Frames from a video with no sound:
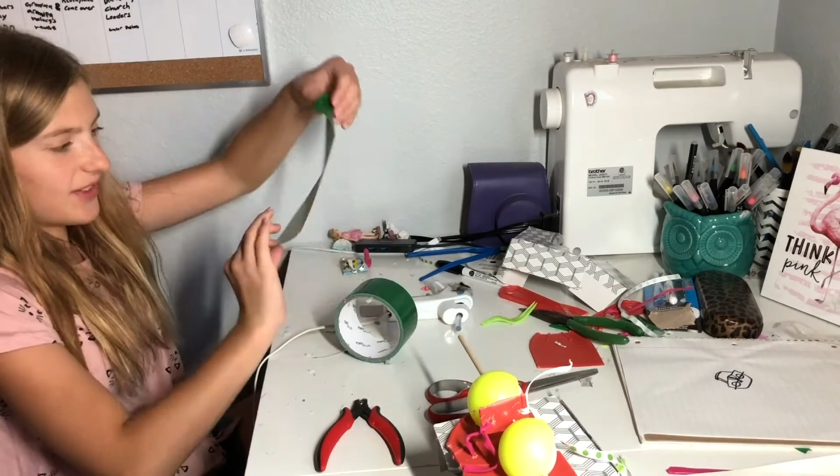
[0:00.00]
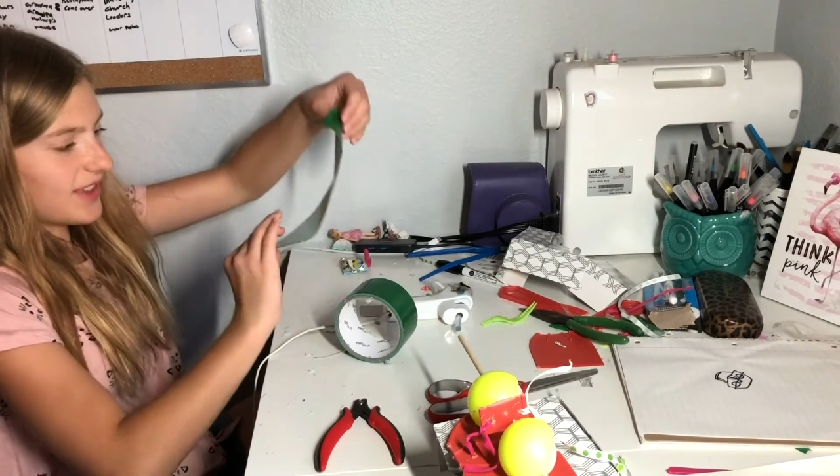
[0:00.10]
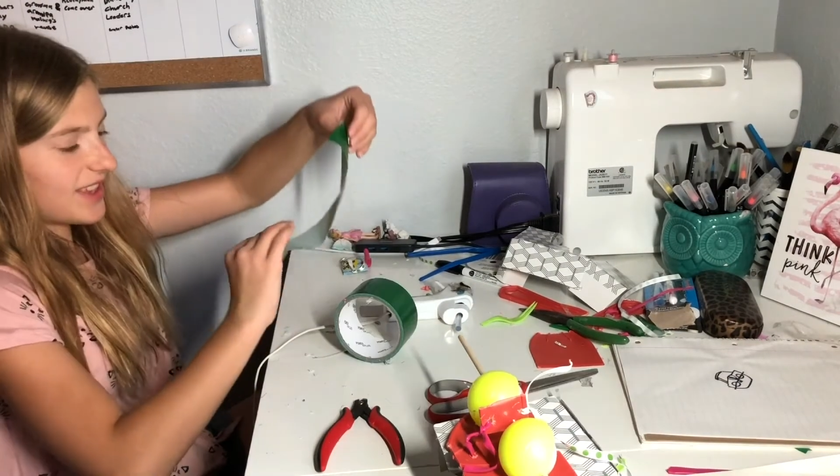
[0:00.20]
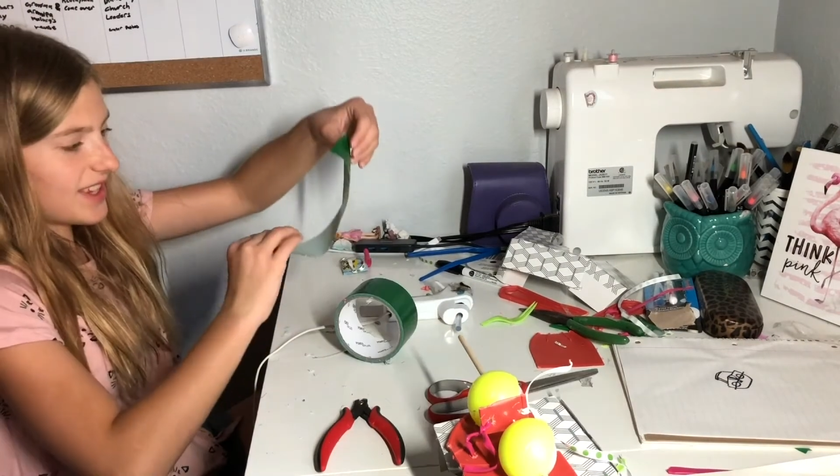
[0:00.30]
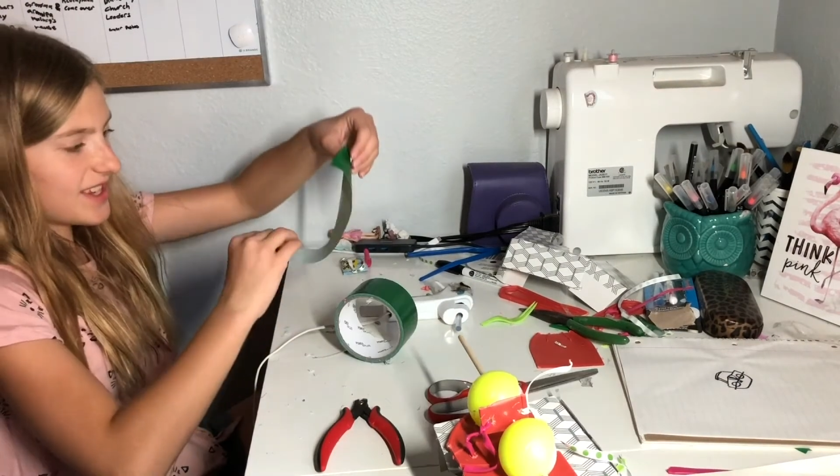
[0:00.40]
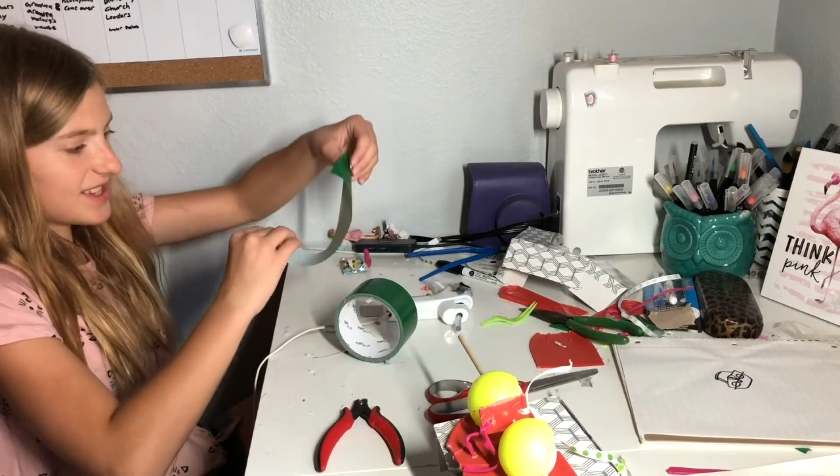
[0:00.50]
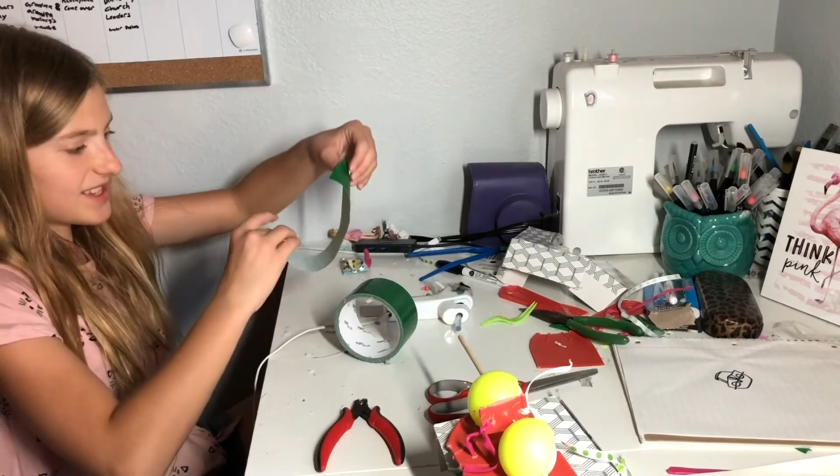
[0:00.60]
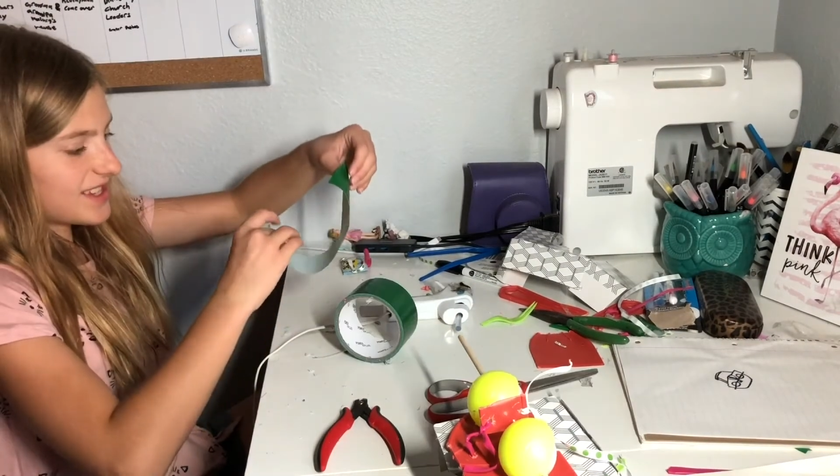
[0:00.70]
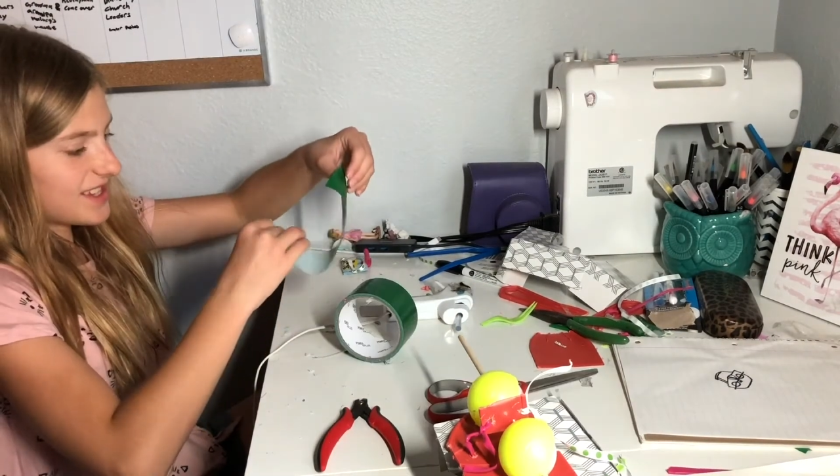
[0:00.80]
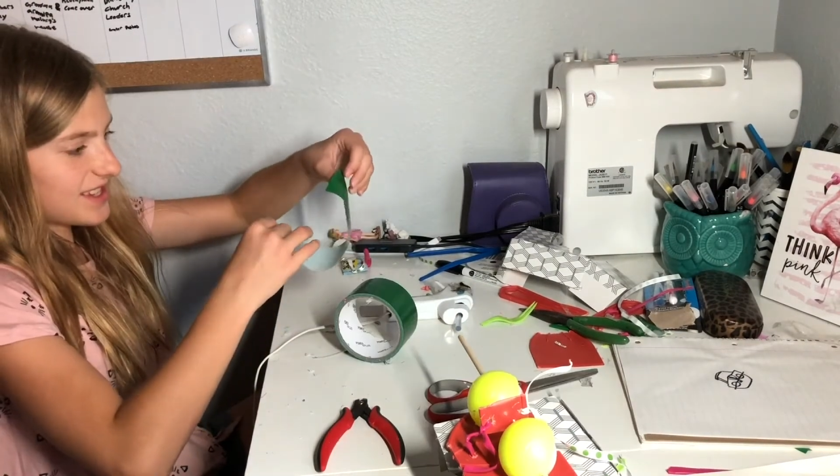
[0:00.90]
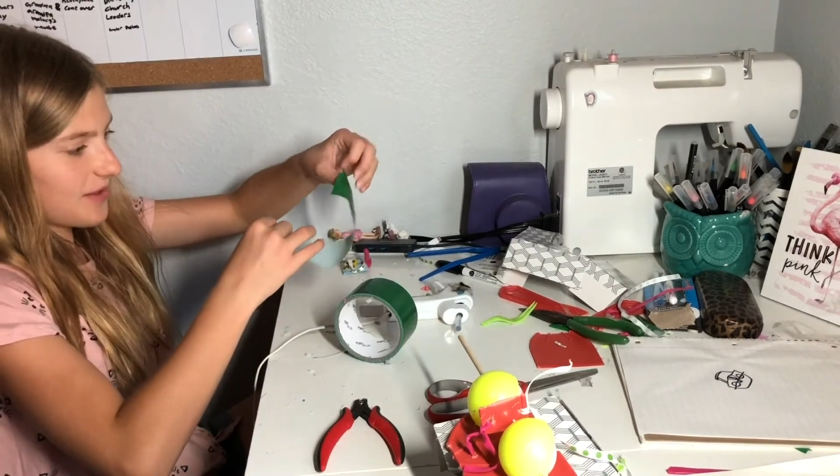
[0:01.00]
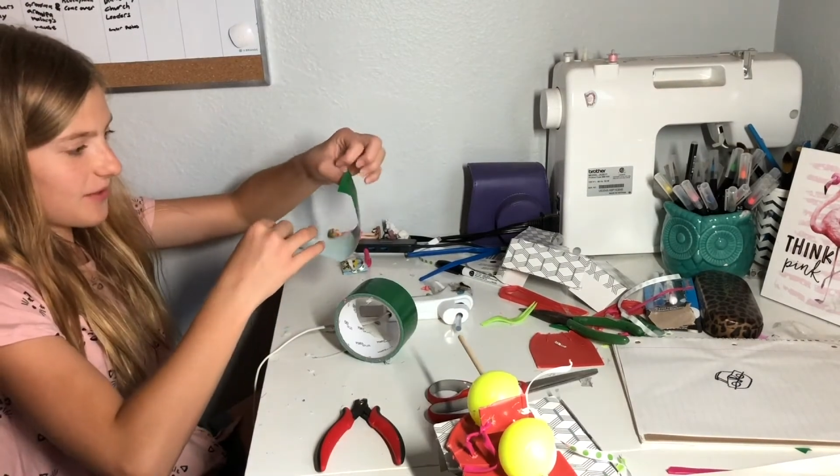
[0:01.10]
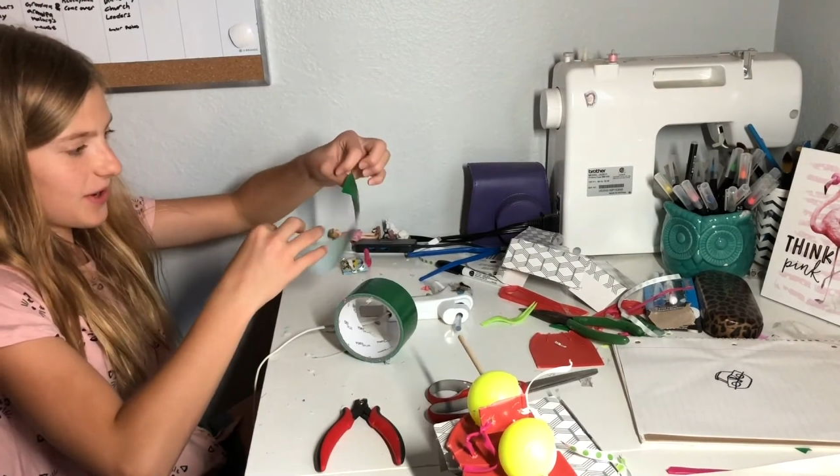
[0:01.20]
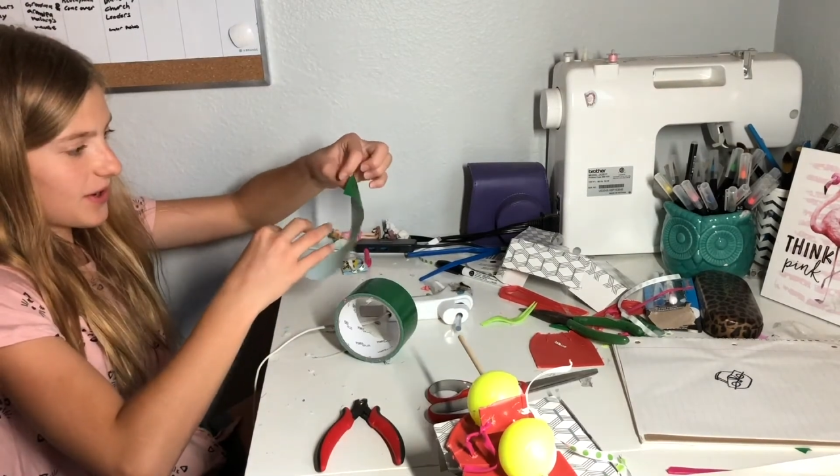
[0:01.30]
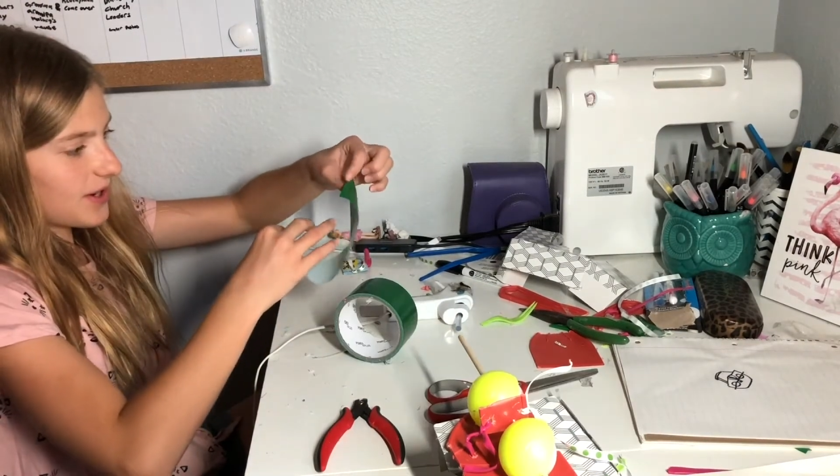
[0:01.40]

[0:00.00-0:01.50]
This is the very,